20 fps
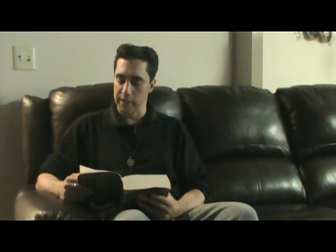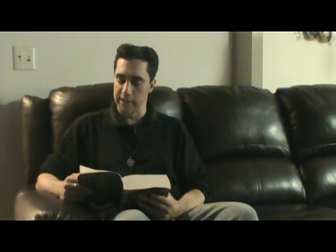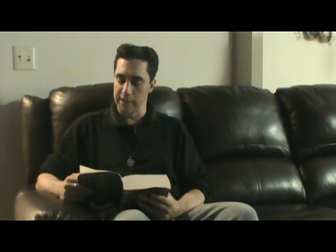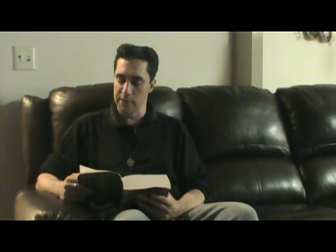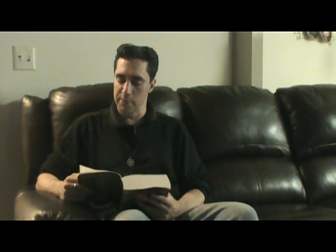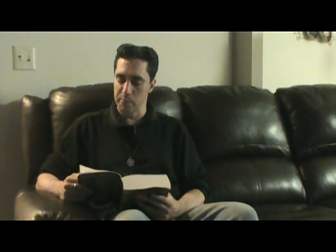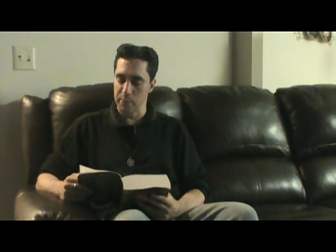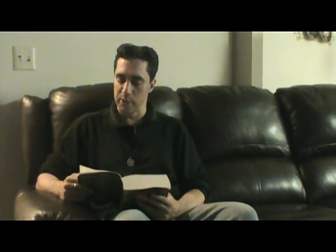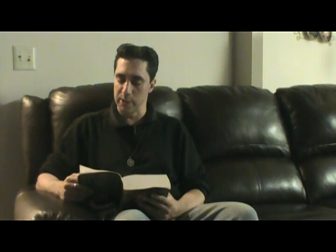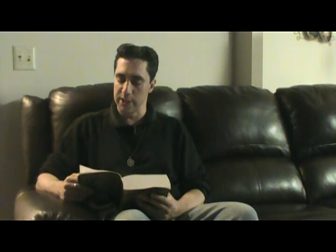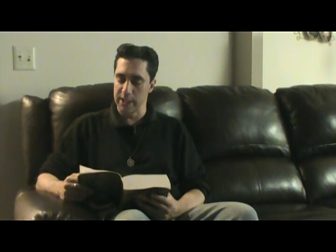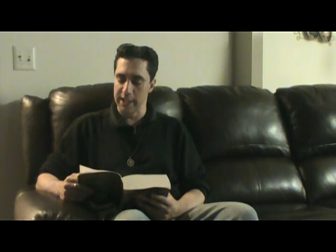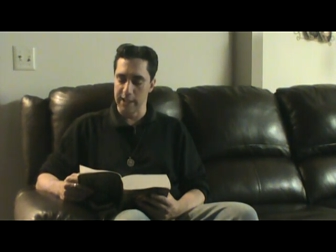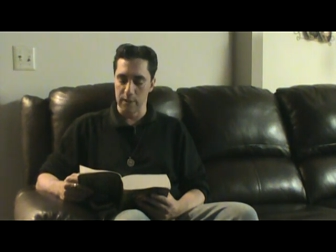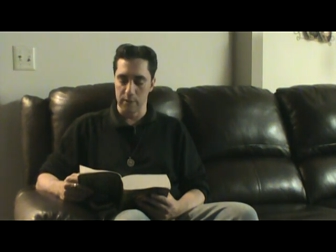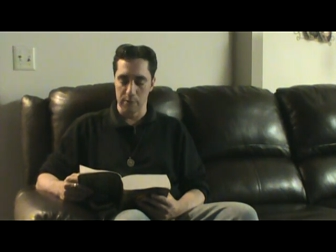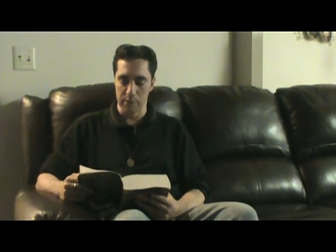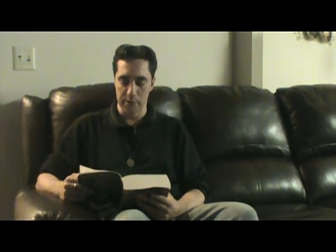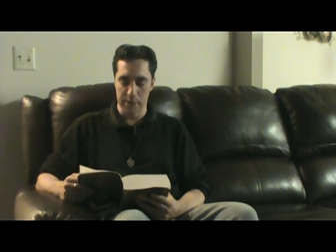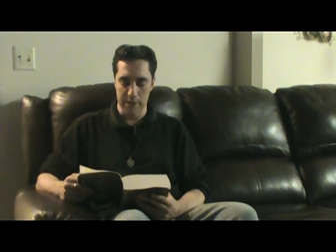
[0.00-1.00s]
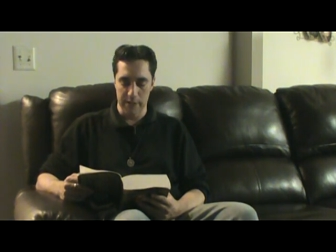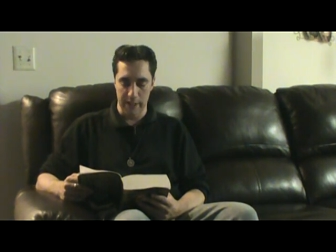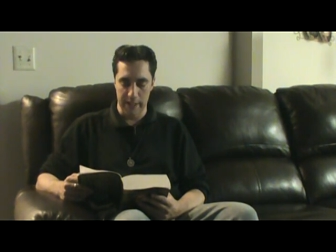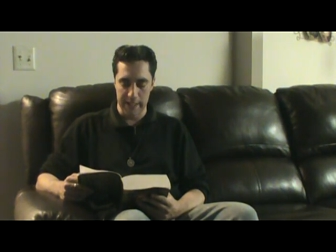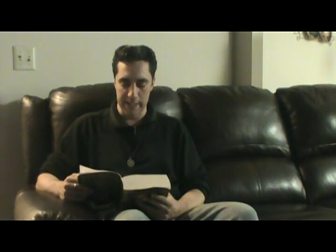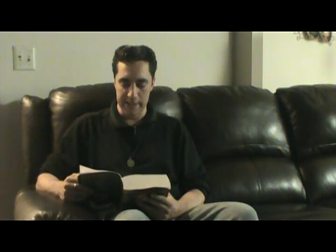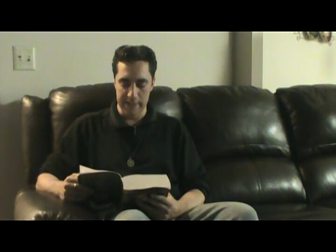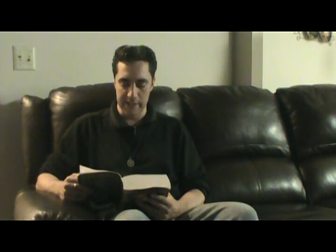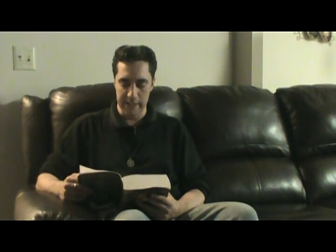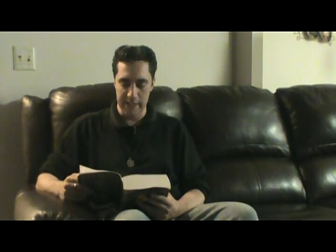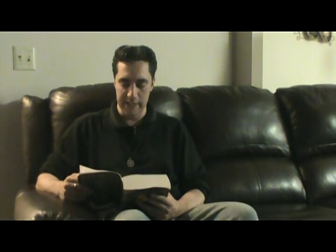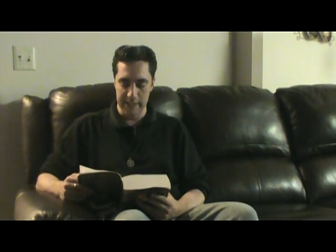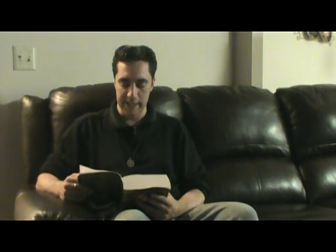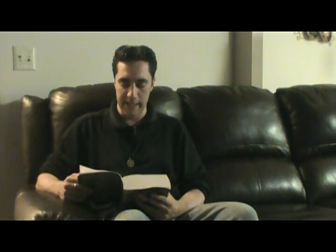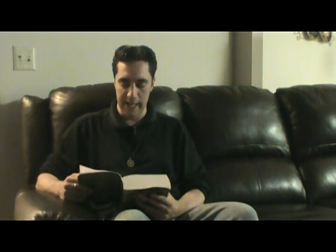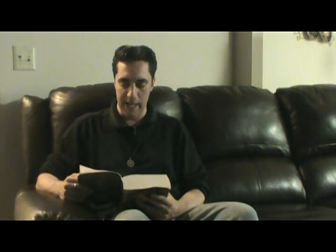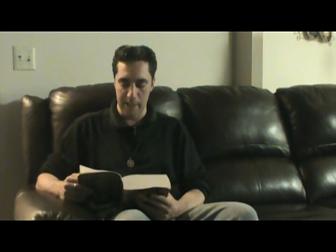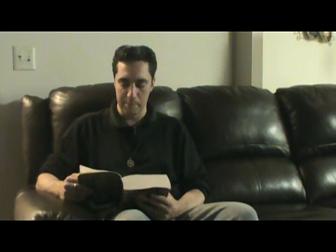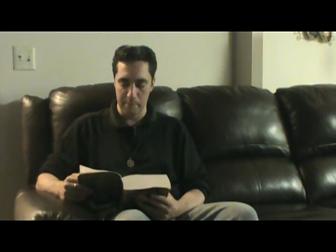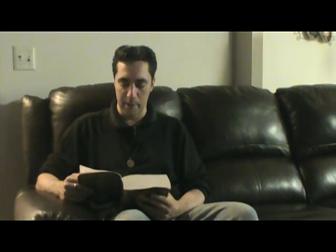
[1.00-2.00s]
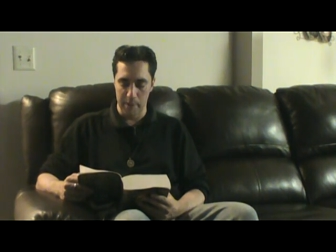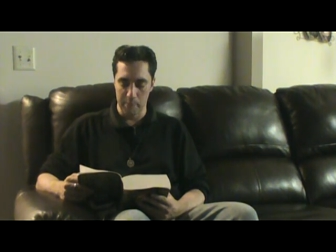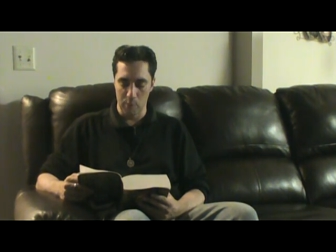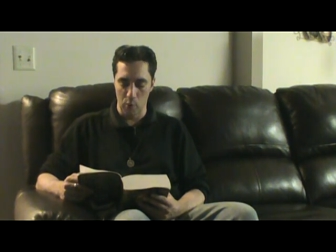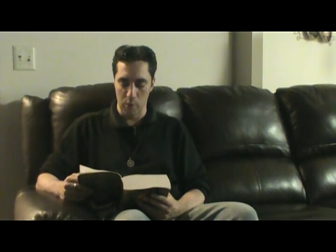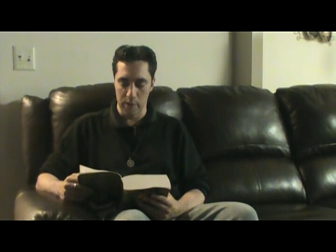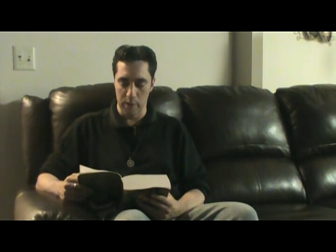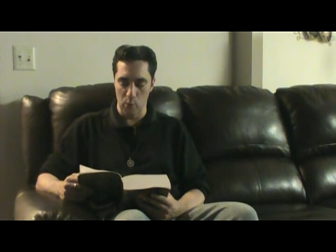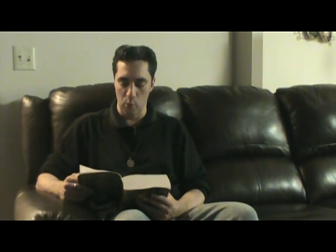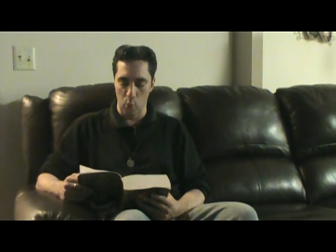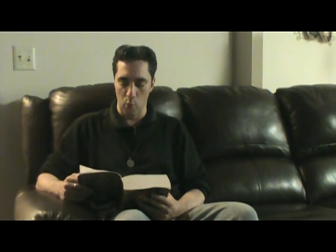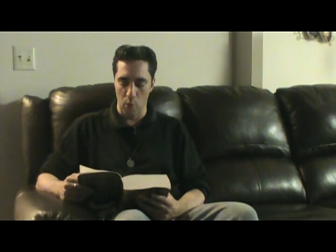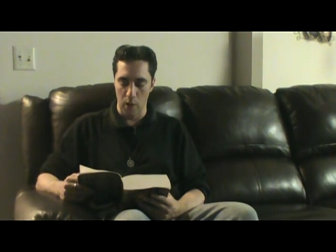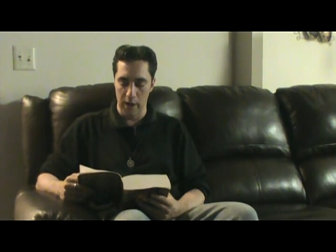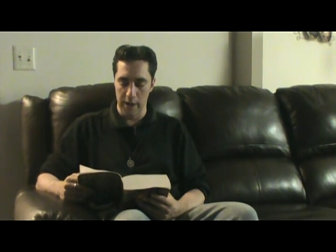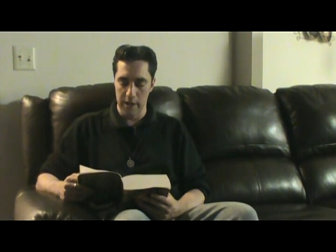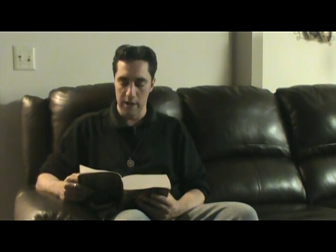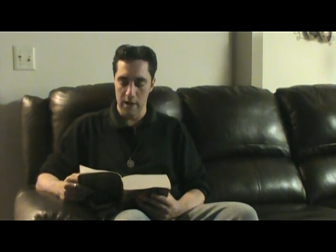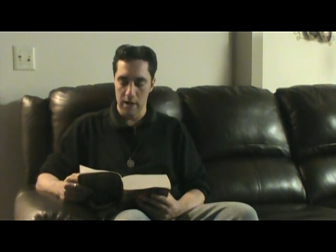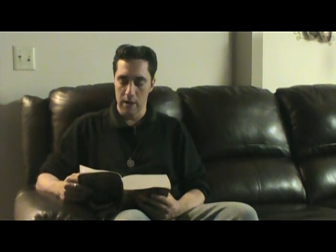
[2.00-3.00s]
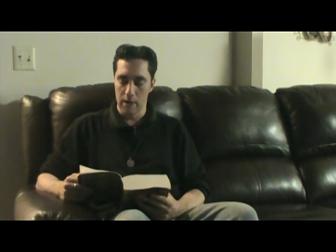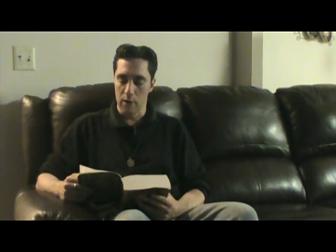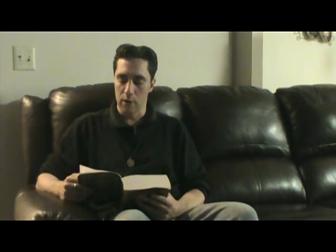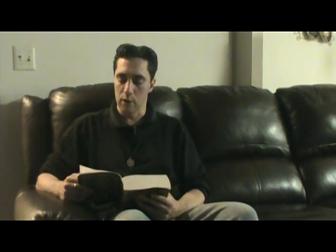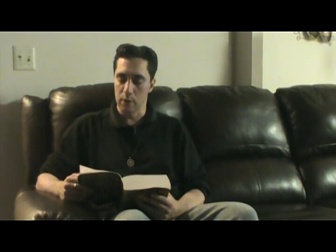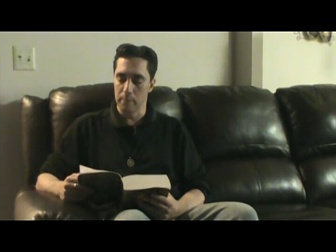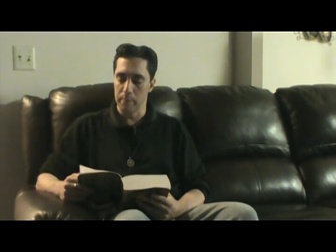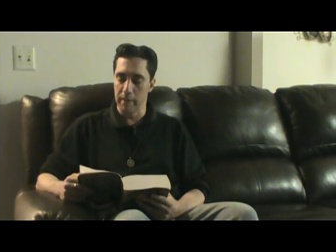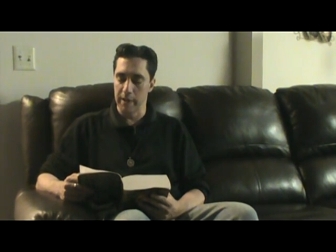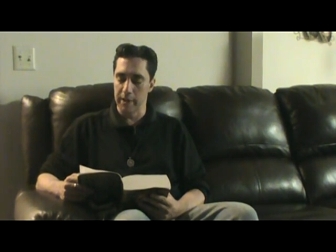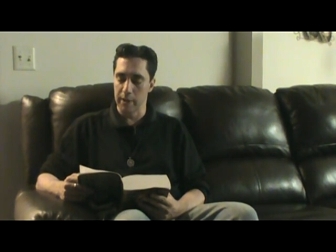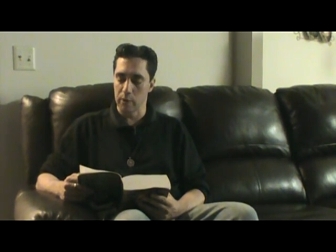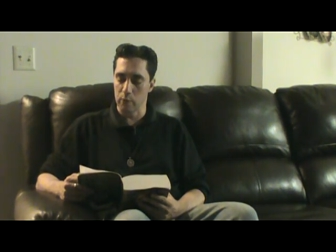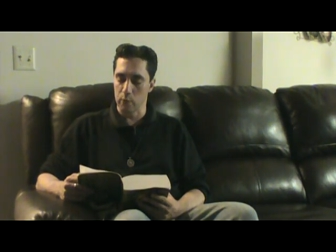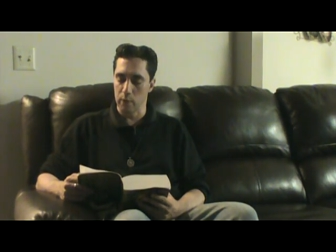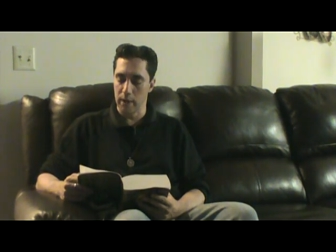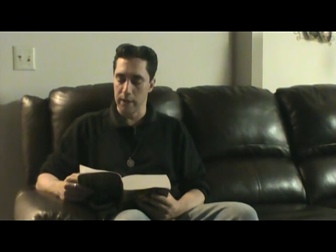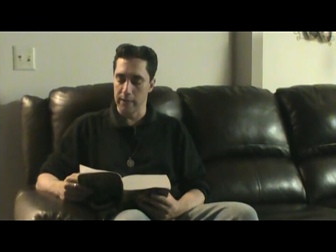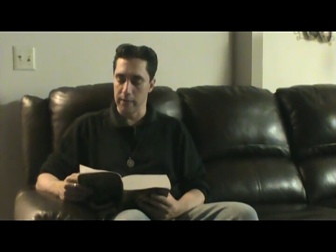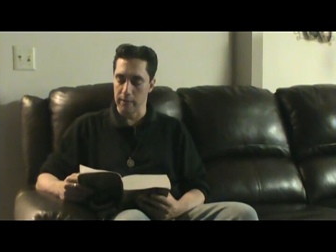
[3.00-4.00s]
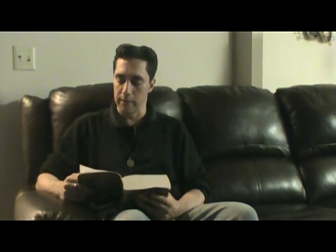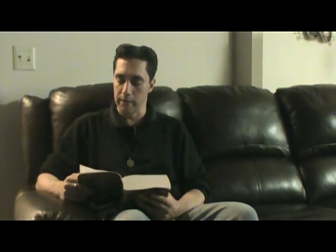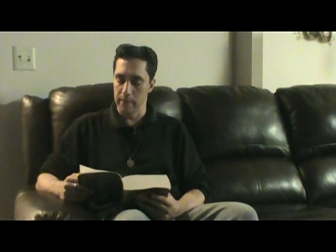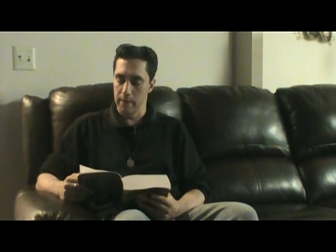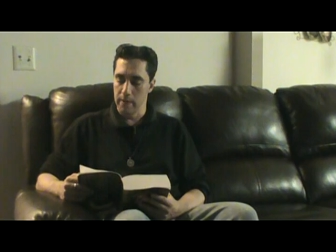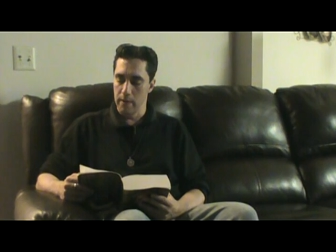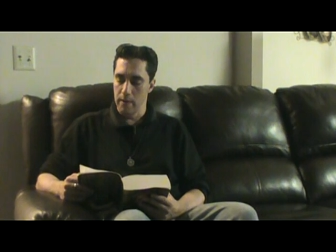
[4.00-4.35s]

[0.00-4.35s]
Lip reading: and this particular study is hinted at by more than one Hermetic writer.